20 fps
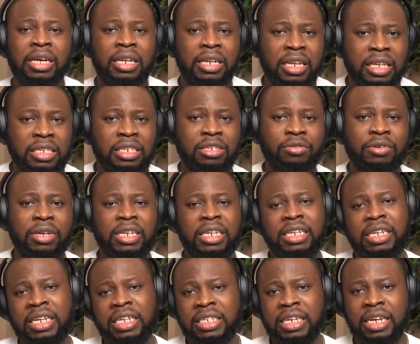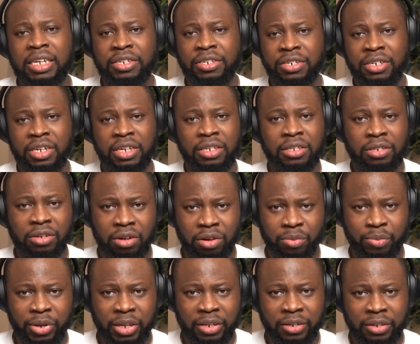This is where the data engineers
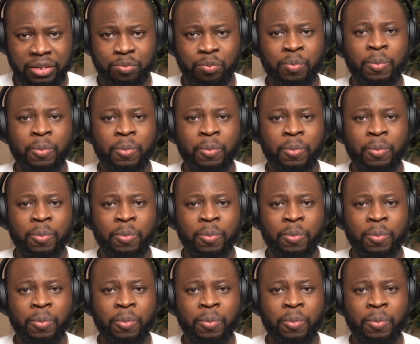come in.